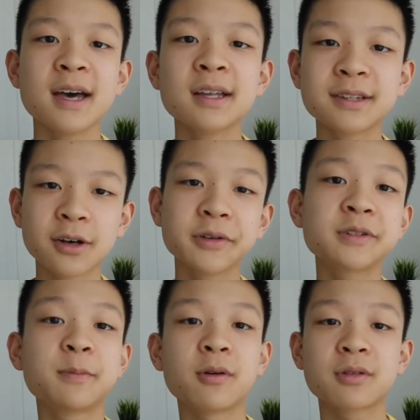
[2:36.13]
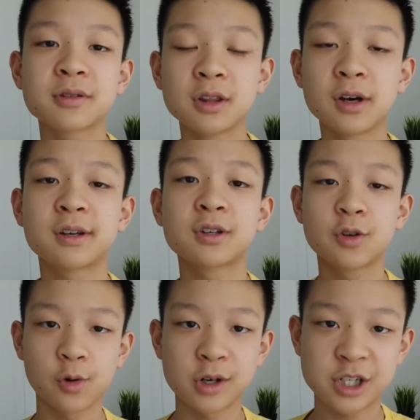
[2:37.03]
Those both look
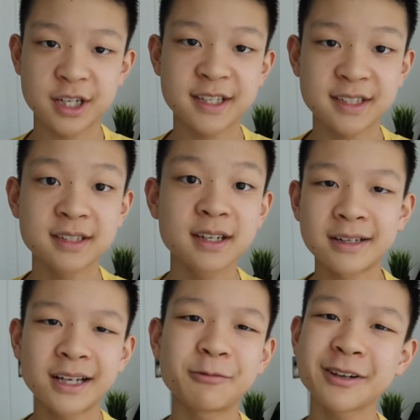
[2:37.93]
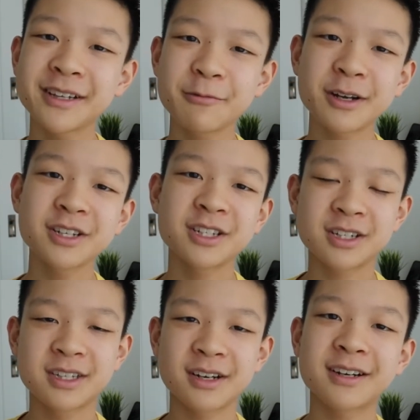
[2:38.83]
gorgeous, and I really
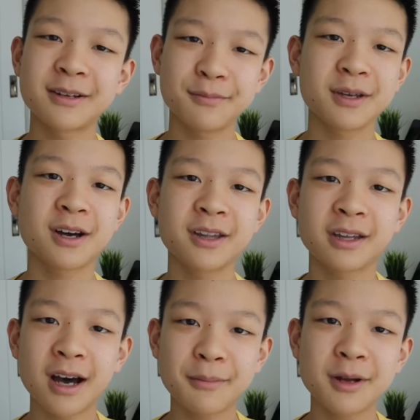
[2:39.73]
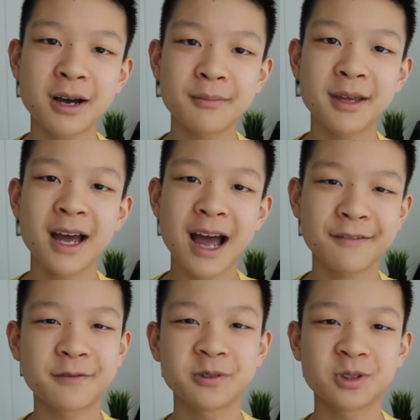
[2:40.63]
wish they're gonna be on the upcoming
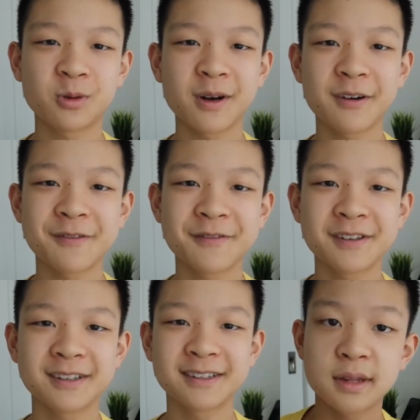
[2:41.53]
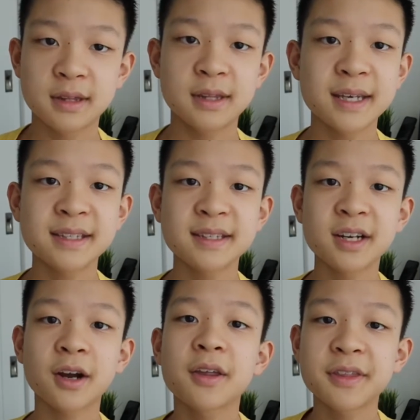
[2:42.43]
iPhone 12. This
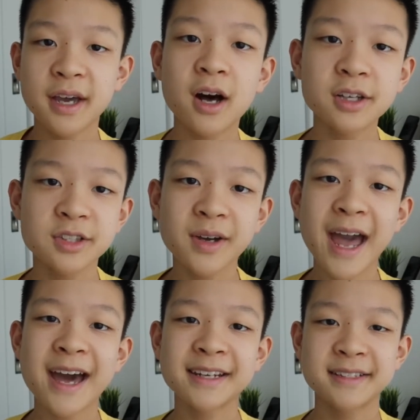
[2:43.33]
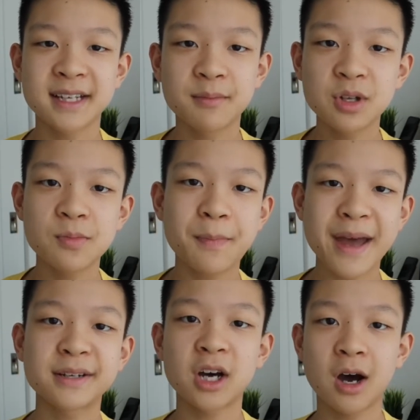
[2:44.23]
year, they also added some new
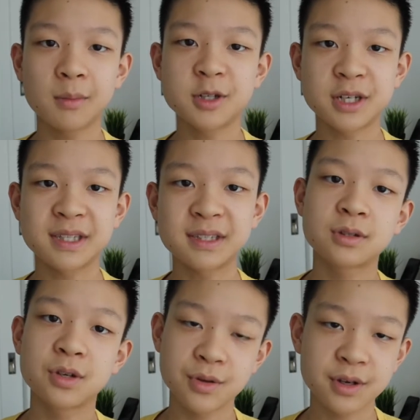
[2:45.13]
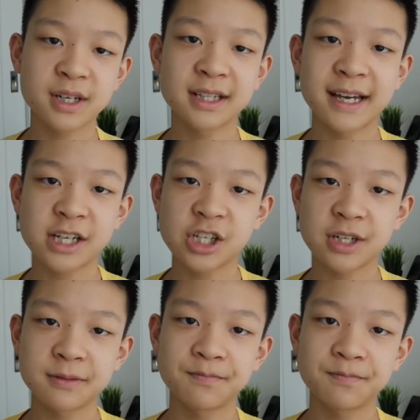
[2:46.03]
band options to their collection.